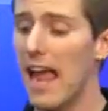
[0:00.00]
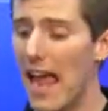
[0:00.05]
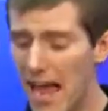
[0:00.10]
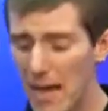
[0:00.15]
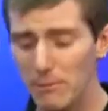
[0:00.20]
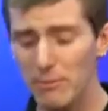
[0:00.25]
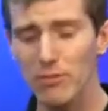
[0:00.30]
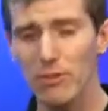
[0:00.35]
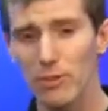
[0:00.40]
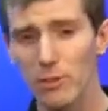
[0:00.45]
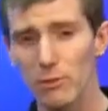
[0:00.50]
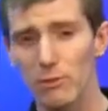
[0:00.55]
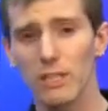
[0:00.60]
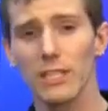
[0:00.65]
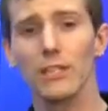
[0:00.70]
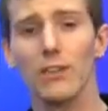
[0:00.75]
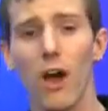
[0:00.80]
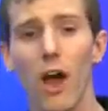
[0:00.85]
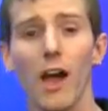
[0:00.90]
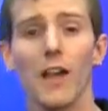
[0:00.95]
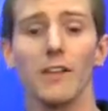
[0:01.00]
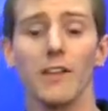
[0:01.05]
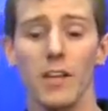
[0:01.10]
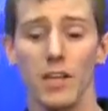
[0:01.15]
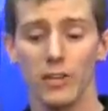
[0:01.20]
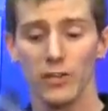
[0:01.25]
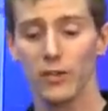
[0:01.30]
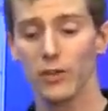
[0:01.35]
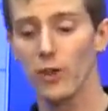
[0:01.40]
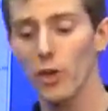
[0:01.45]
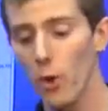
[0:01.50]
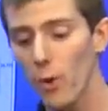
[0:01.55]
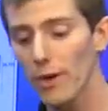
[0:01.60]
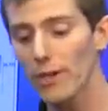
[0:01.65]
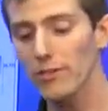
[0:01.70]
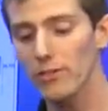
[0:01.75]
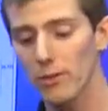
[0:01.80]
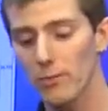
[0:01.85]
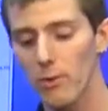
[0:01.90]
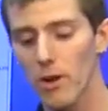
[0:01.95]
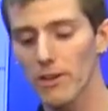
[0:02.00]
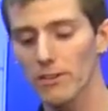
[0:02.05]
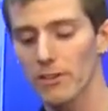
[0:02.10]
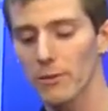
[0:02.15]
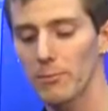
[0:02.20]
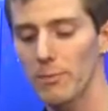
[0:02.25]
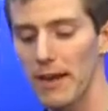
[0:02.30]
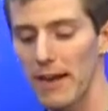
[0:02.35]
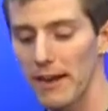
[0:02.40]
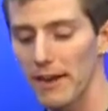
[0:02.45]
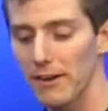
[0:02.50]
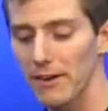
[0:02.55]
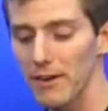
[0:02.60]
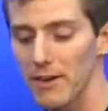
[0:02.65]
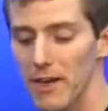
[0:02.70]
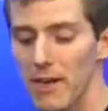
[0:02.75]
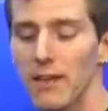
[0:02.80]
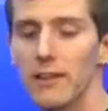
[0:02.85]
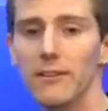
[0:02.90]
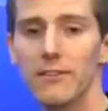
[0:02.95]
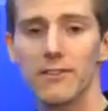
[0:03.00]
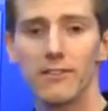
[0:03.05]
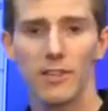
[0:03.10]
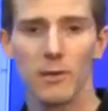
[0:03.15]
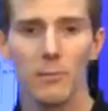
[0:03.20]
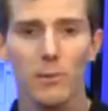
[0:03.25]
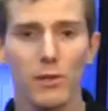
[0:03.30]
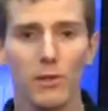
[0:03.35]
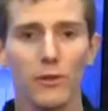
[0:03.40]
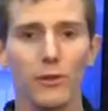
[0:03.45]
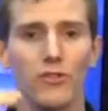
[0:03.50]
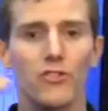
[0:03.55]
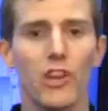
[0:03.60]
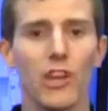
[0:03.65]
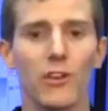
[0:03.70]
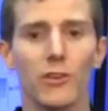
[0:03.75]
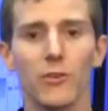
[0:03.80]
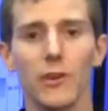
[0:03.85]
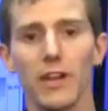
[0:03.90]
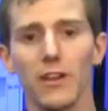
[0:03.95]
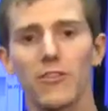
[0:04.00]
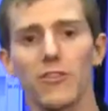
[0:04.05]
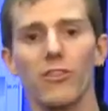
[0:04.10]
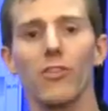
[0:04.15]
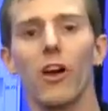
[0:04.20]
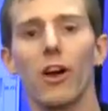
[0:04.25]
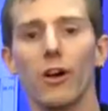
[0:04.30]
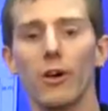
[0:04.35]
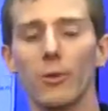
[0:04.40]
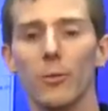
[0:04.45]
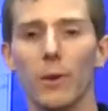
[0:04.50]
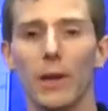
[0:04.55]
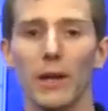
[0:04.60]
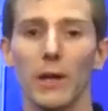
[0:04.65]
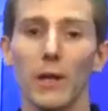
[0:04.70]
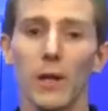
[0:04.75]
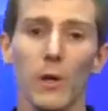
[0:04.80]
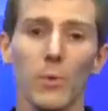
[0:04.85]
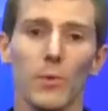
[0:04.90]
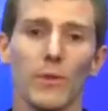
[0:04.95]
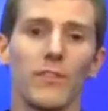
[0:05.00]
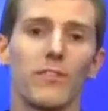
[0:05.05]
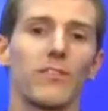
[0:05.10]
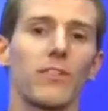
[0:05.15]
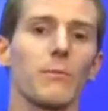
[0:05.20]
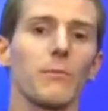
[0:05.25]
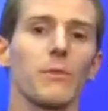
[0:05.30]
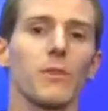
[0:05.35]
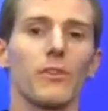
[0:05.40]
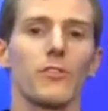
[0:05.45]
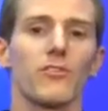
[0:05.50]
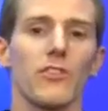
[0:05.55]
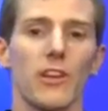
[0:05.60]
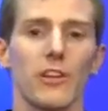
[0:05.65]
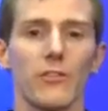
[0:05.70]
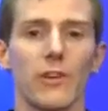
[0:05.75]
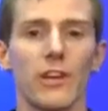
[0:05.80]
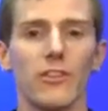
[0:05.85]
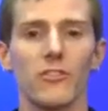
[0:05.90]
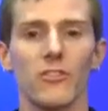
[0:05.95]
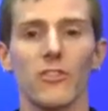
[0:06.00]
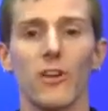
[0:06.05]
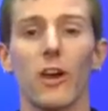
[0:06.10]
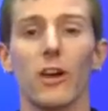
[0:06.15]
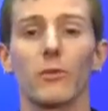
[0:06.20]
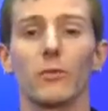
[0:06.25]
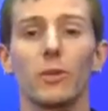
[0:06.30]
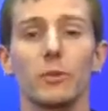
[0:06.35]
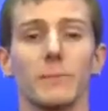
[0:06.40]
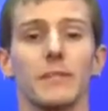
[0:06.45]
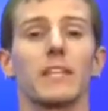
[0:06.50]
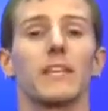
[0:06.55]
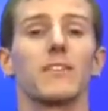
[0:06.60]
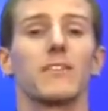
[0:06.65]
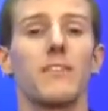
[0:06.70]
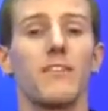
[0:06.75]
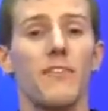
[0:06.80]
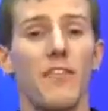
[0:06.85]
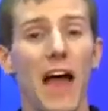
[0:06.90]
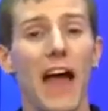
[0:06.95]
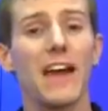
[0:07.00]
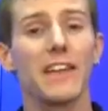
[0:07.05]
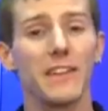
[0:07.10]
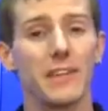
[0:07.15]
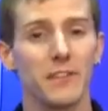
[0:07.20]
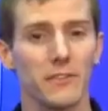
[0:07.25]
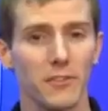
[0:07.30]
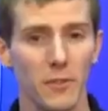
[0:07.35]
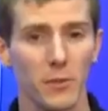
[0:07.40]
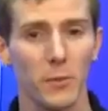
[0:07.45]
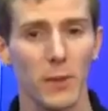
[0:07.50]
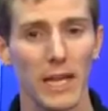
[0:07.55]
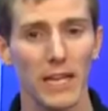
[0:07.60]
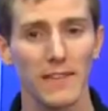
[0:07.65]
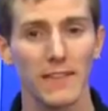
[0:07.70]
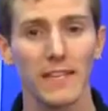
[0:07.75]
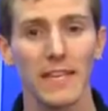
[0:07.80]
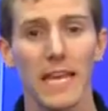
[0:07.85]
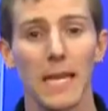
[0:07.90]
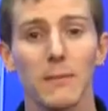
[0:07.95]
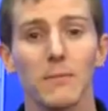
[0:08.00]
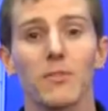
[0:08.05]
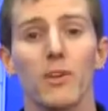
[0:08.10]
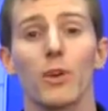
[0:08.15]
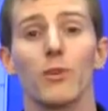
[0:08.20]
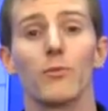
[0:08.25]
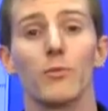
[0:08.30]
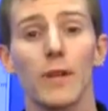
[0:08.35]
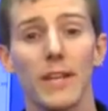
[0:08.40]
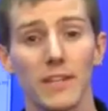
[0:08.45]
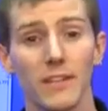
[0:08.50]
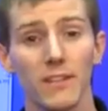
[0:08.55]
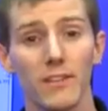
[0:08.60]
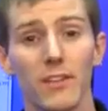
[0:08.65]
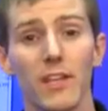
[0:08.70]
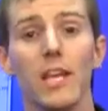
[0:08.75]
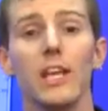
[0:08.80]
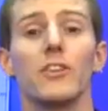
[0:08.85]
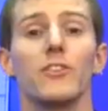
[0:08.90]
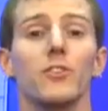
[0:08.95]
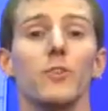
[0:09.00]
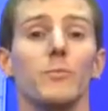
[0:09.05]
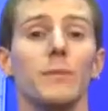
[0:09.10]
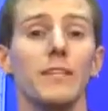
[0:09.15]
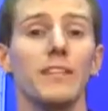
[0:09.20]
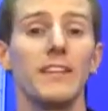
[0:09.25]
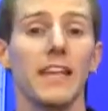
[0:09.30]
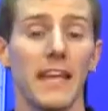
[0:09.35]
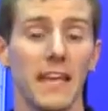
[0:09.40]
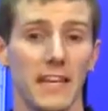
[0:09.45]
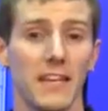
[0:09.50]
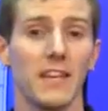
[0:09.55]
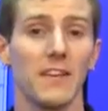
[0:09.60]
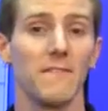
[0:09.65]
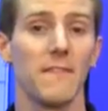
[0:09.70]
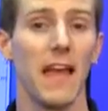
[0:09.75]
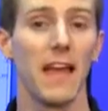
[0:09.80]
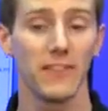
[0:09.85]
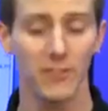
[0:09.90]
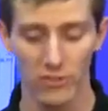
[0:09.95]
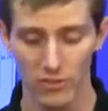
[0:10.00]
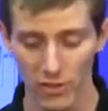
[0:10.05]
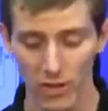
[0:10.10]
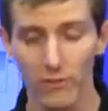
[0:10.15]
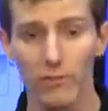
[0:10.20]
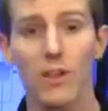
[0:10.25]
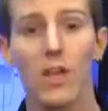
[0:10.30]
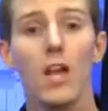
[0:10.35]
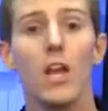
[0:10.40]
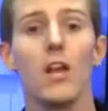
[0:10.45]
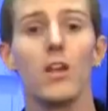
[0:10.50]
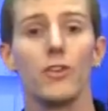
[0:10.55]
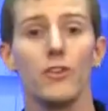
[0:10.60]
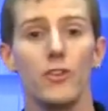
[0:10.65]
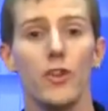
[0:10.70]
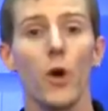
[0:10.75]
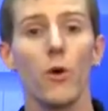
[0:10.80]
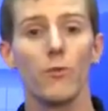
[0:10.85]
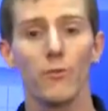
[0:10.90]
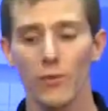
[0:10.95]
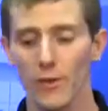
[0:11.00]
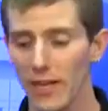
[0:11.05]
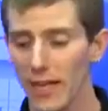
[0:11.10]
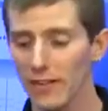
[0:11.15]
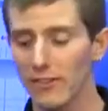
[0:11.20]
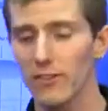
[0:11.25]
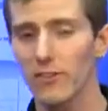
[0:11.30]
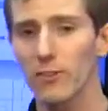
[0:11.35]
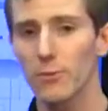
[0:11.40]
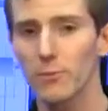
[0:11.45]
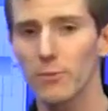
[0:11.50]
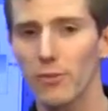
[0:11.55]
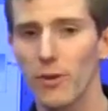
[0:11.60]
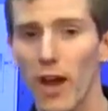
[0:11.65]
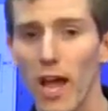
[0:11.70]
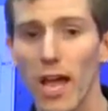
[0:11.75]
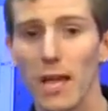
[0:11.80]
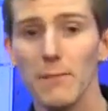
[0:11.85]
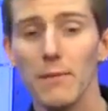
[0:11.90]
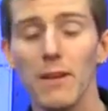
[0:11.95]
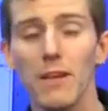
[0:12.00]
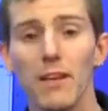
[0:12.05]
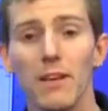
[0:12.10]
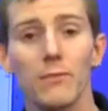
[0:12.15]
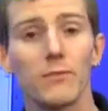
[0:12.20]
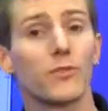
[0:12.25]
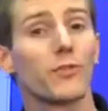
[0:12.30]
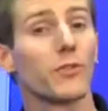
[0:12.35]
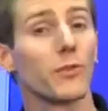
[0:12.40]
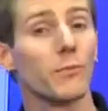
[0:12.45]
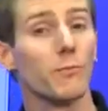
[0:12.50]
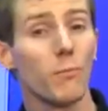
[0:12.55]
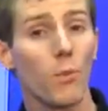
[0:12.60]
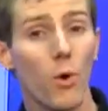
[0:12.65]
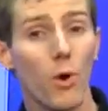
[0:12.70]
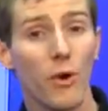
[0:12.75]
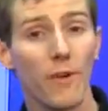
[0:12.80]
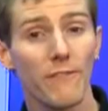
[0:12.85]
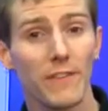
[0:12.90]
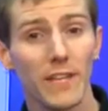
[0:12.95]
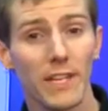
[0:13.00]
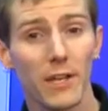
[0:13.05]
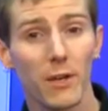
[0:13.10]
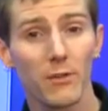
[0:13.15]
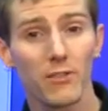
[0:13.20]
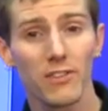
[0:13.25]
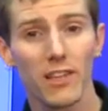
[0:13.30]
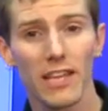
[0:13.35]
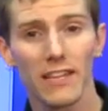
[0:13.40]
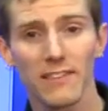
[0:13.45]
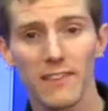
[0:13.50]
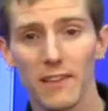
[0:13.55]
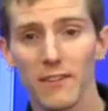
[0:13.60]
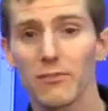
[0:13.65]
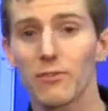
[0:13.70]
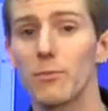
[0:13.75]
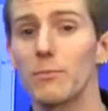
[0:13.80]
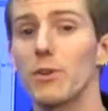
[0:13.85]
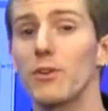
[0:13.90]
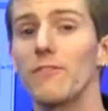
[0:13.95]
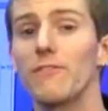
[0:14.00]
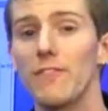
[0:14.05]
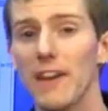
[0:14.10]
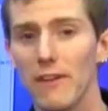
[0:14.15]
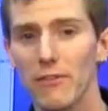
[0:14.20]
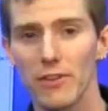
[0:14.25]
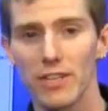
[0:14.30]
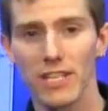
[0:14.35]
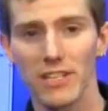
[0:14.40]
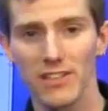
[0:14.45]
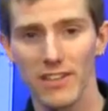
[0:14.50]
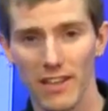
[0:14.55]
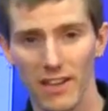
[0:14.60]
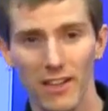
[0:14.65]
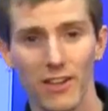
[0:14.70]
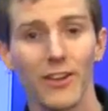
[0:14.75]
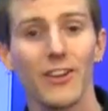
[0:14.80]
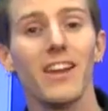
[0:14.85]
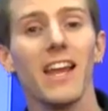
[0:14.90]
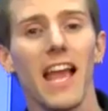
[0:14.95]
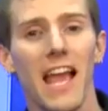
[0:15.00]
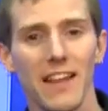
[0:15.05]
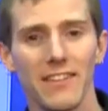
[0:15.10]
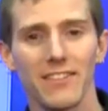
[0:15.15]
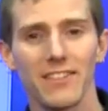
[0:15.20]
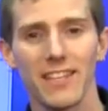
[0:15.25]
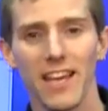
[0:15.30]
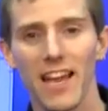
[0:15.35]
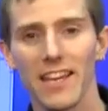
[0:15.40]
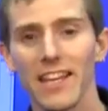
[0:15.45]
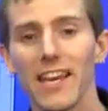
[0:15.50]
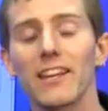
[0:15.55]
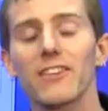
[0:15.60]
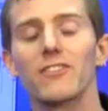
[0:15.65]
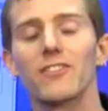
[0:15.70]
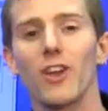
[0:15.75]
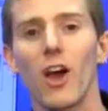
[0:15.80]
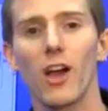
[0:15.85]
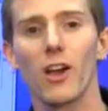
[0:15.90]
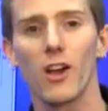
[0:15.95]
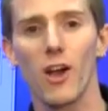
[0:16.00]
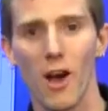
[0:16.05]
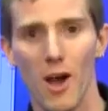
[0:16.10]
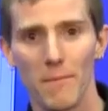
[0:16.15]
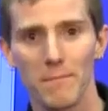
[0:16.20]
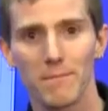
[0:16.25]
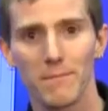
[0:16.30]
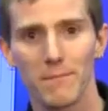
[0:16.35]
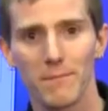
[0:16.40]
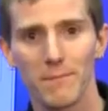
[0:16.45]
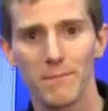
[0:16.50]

Absolutely not. You're going to want to pair similar generation hardware with similar generation hardware, because that is the way the games are written to be taken advantage of. Don't forget to subscribe for more videos like this from your favorite e-tailer, NCIX.com.